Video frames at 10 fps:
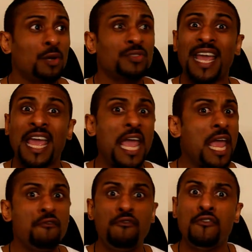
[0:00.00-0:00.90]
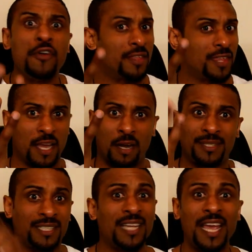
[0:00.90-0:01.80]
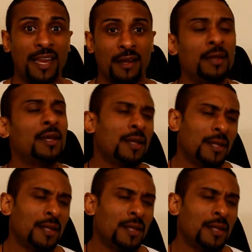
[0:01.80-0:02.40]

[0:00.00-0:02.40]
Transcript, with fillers: it dials everything up to 10.